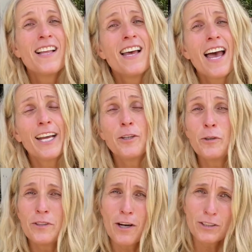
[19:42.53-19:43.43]
And
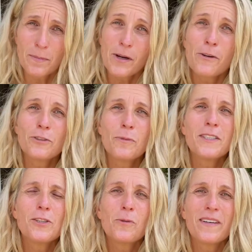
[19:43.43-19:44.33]
who knows, I'm going to
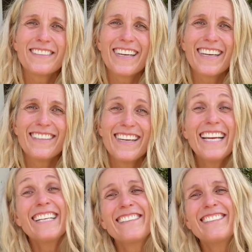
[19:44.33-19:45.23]
meet you one day
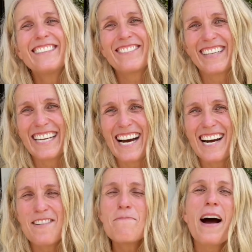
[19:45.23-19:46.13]
in Costa
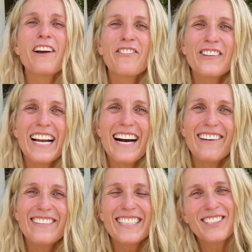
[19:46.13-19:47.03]
Rica. Bye for
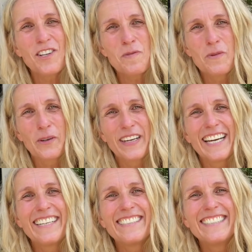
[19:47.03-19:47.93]
now. This was
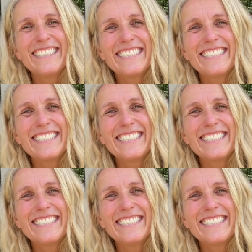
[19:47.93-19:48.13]
Muriel.